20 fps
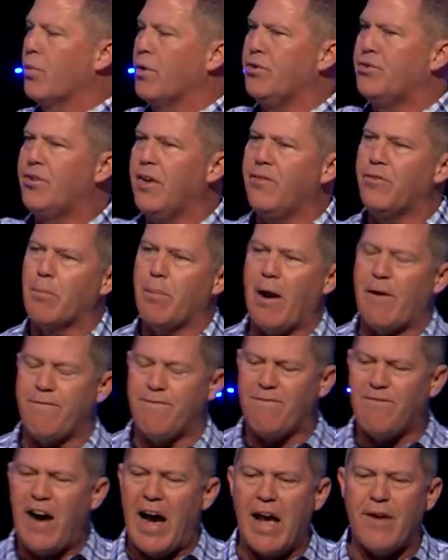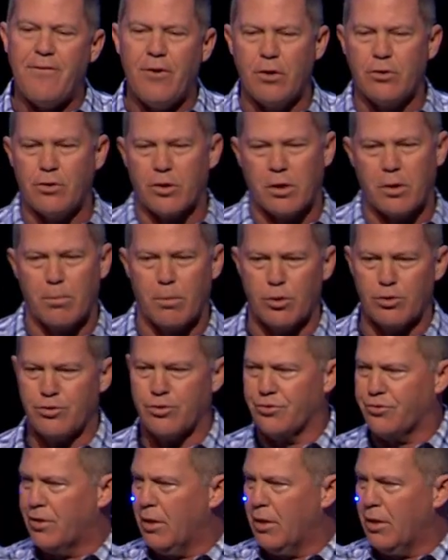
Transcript: received about 500 commercial